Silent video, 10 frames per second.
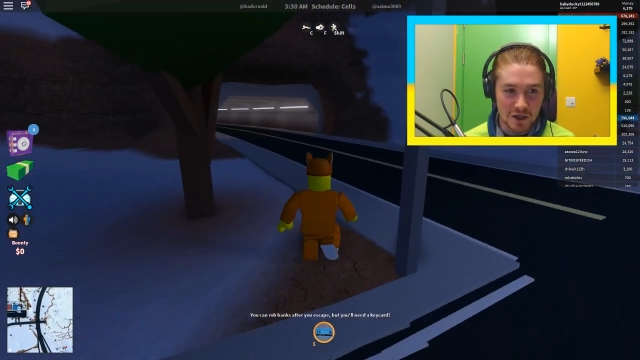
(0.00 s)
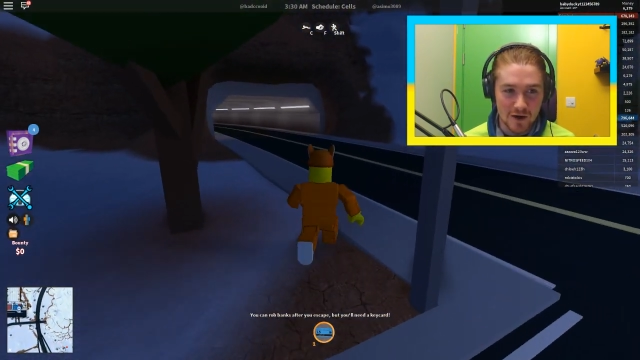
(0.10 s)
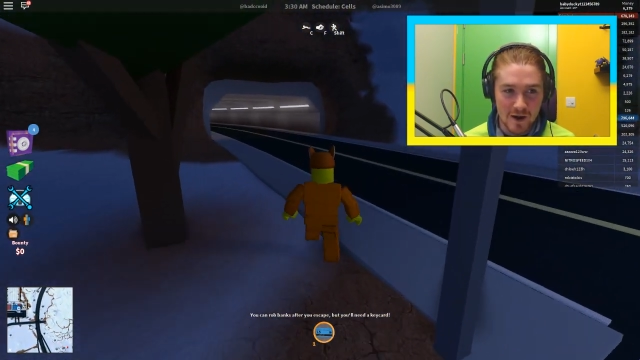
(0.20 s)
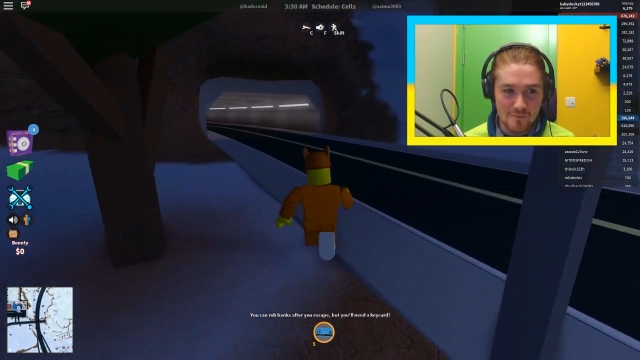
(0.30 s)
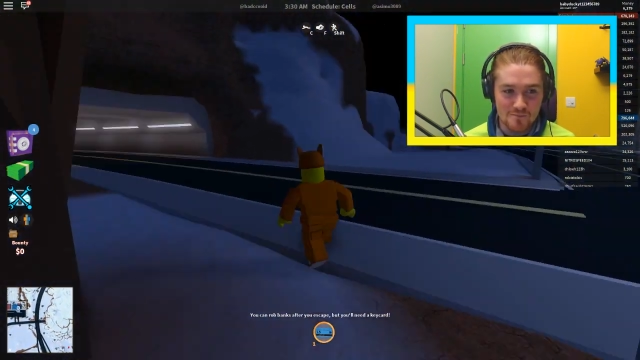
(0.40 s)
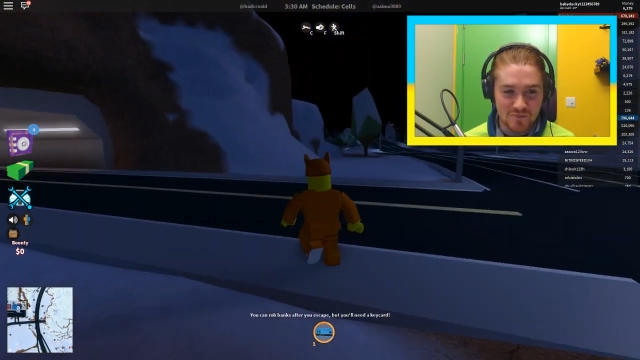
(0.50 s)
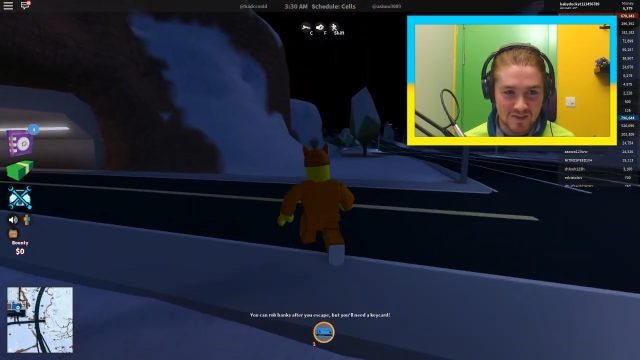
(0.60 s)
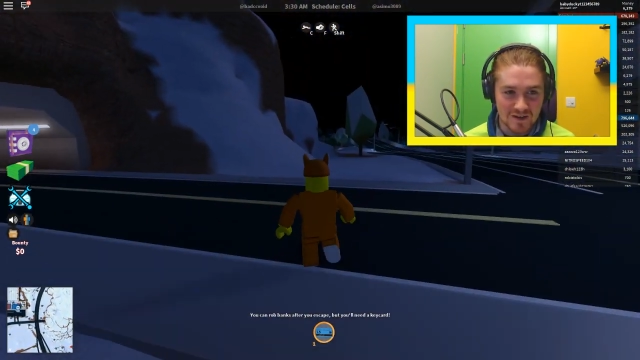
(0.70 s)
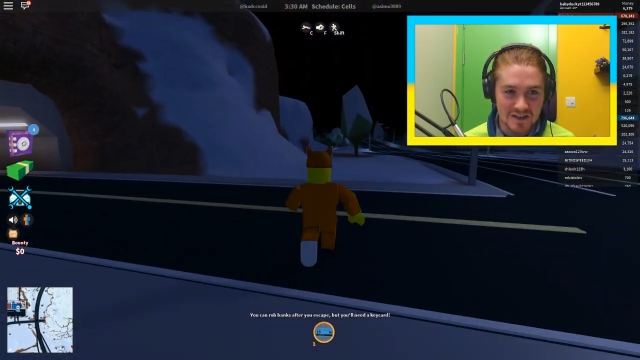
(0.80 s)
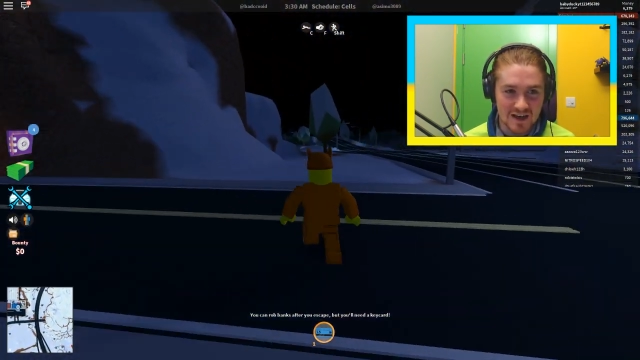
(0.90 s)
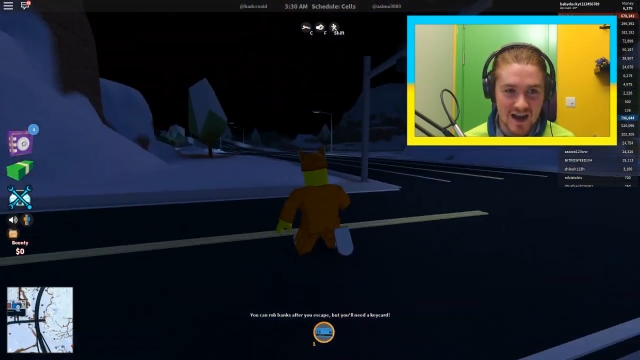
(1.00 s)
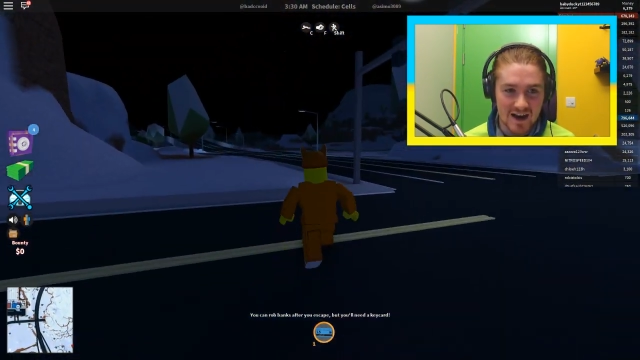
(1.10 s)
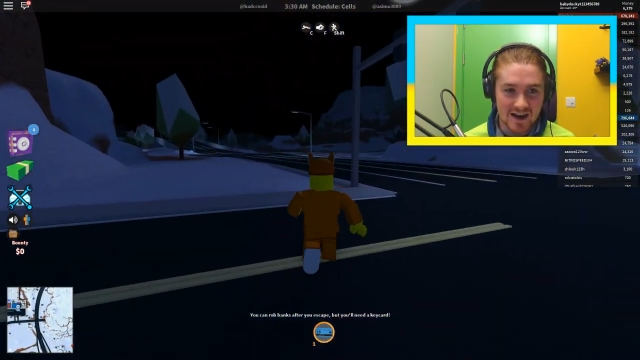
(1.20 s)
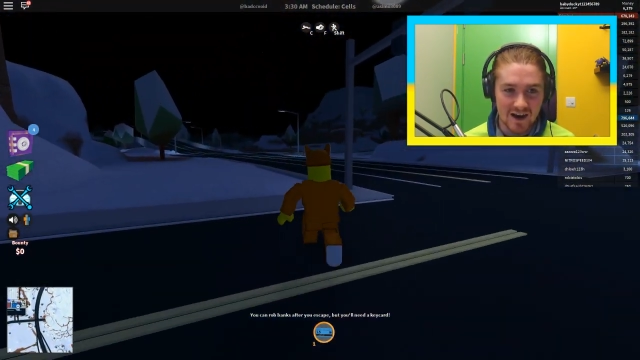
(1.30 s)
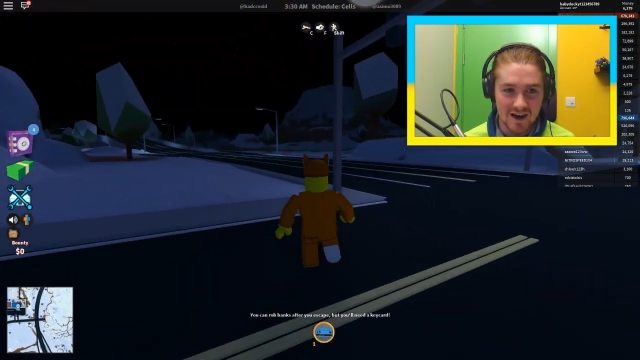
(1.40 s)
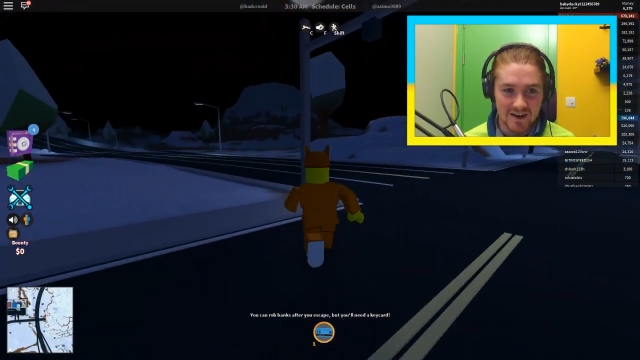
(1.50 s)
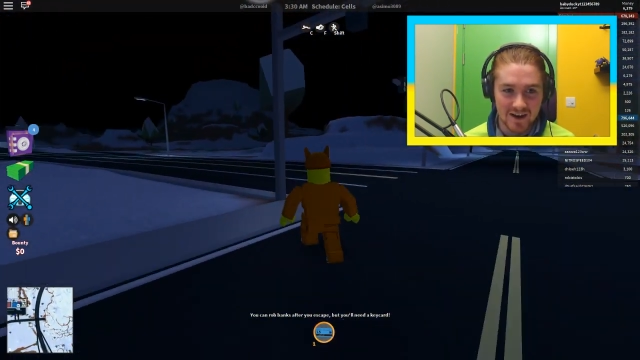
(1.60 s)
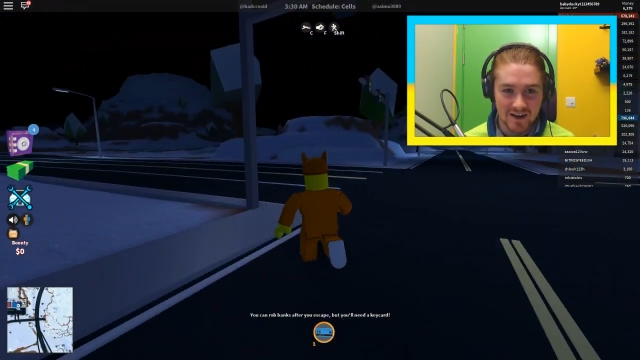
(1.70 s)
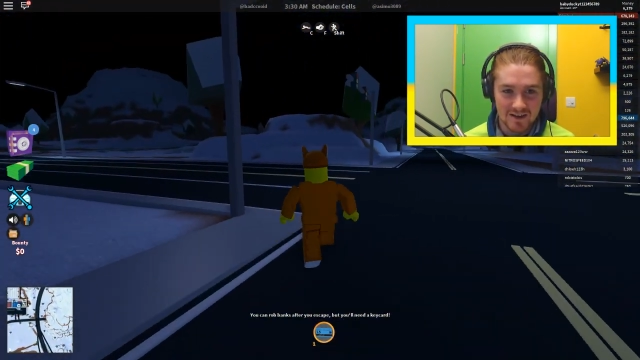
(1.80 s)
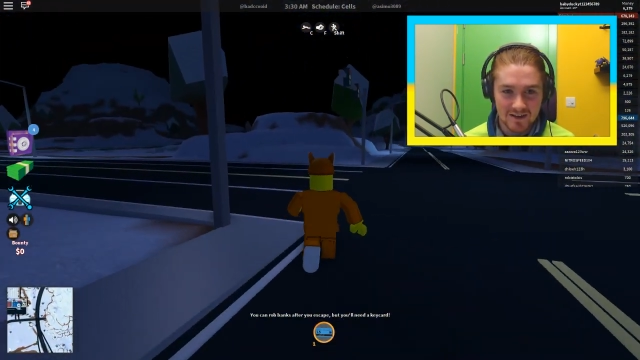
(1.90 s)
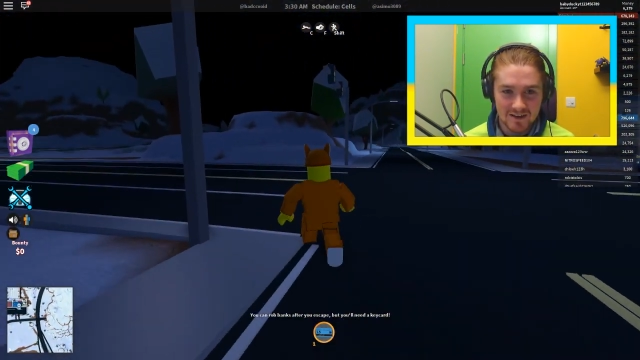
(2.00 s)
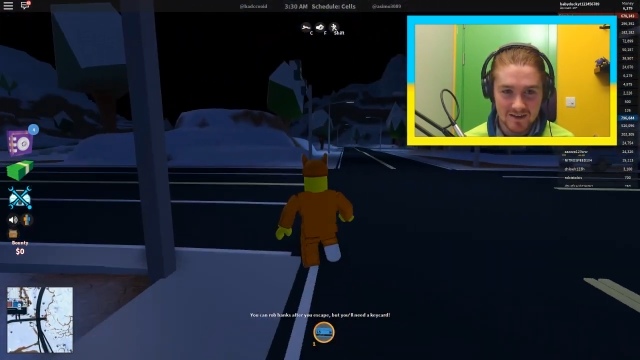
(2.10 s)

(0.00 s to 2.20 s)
you are such an anaconda.